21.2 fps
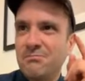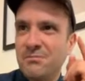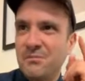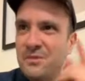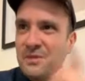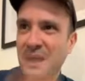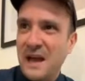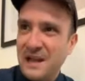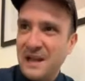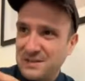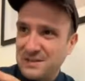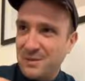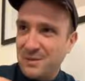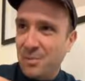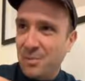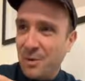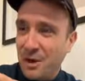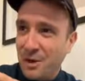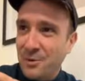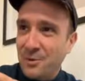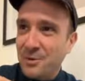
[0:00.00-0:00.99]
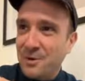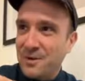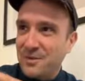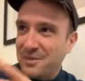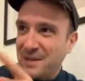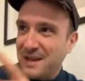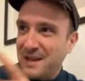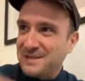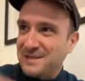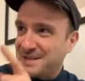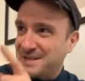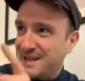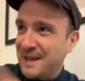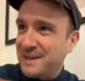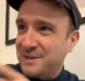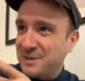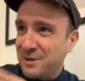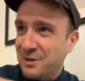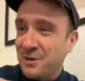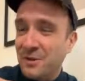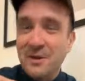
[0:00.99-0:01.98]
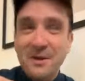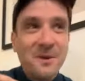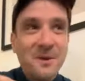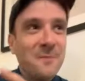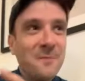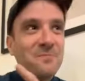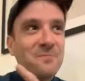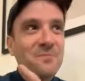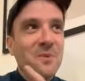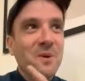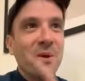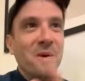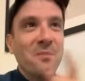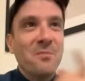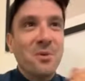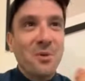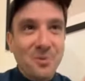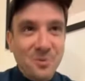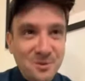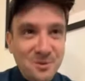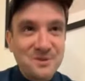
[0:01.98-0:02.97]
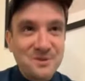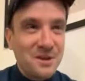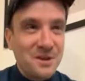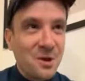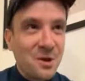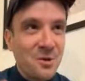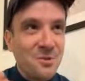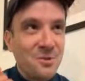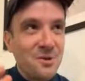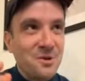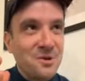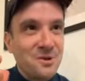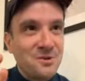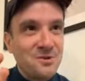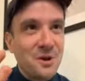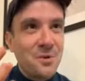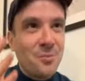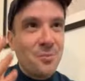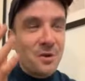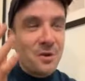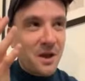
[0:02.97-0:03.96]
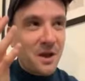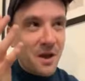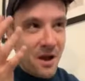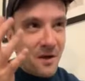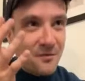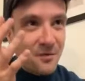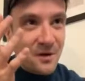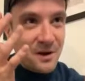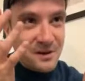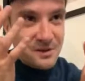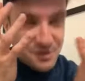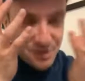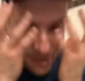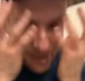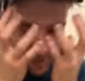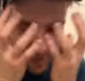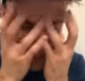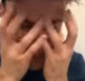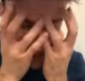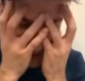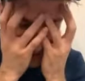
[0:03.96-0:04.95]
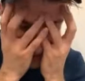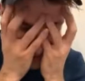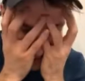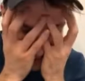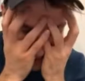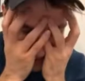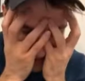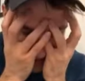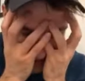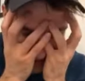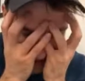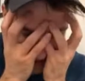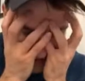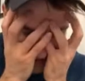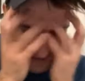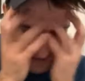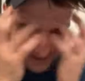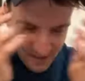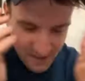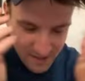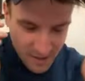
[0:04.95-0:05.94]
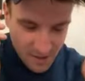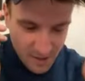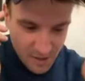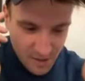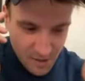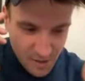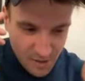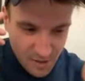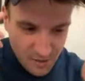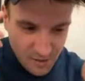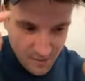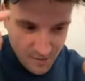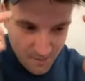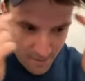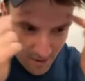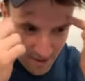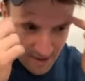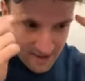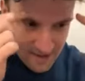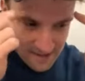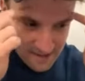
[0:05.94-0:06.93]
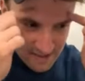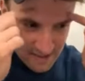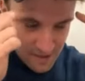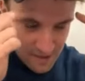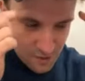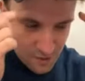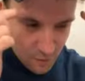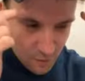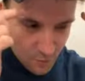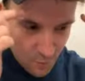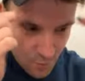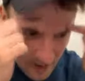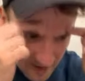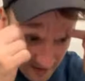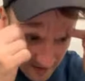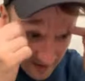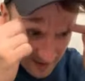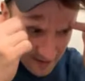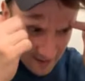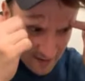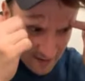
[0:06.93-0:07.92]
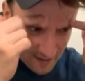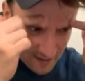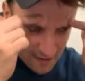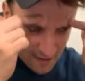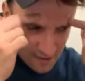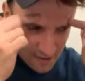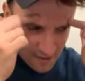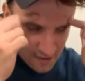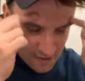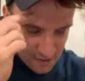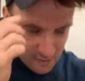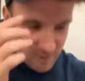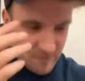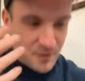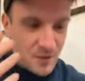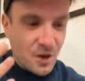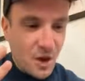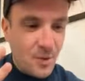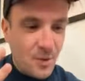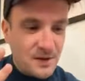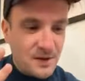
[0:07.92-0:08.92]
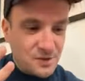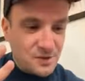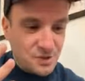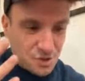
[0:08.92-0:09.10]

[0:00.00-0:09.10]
that's a bloke, that's Daniel. But also, you don't want to cover it too much because the mic is in your wig. So if you go in